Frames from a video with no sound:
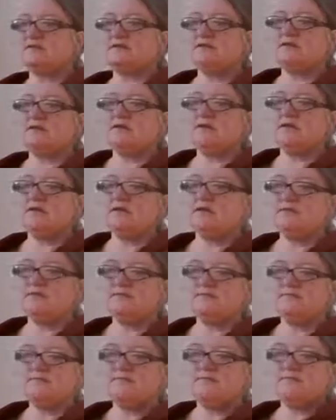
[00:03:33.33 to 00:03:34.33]
Yeah?
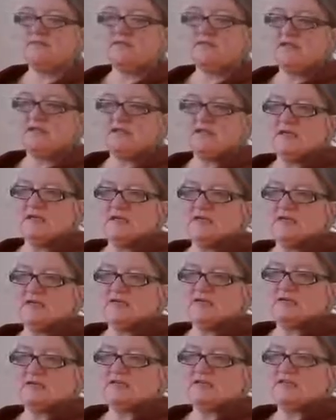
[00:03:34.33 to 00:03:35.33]

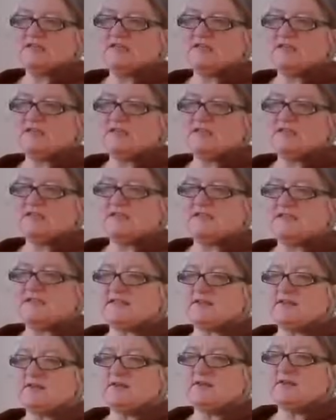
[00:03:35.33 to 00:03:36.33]
So this is a
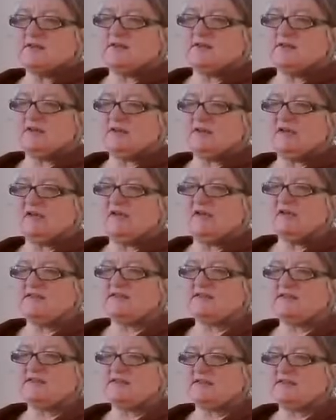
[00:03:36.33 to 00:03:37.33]
sacrum, a
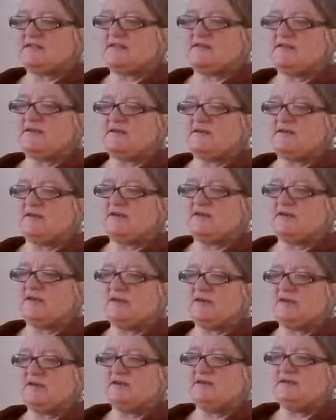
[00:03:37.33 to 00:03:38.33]
plastic sacrum,
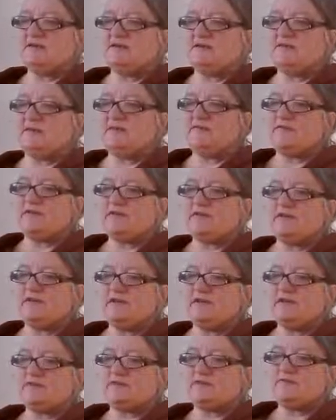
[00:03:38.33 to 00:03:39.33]
but
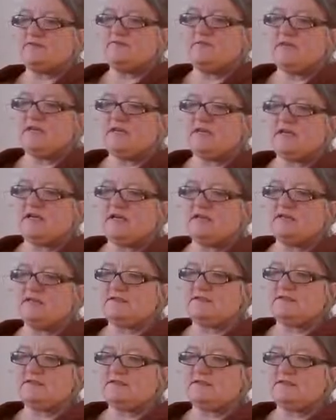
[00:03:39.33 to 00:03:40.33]
nevertheless a very
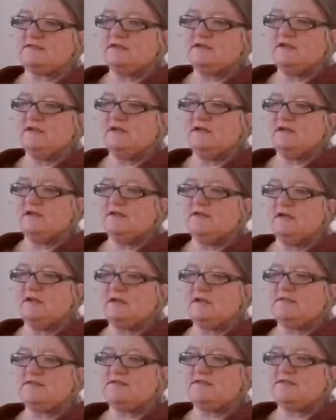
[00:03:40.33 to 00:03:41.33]

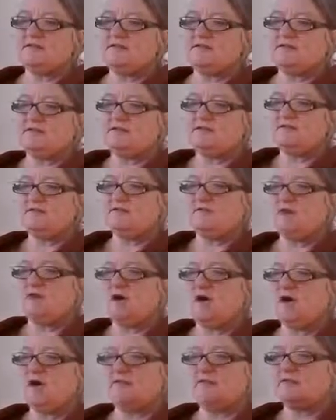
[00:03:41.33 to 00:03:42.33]
nicely
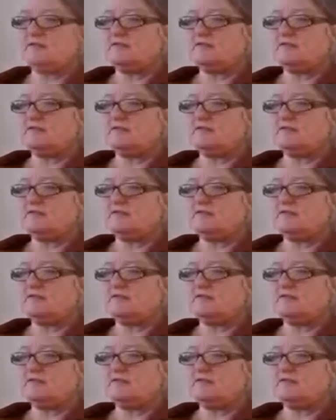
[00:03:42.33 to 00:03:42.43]
wrought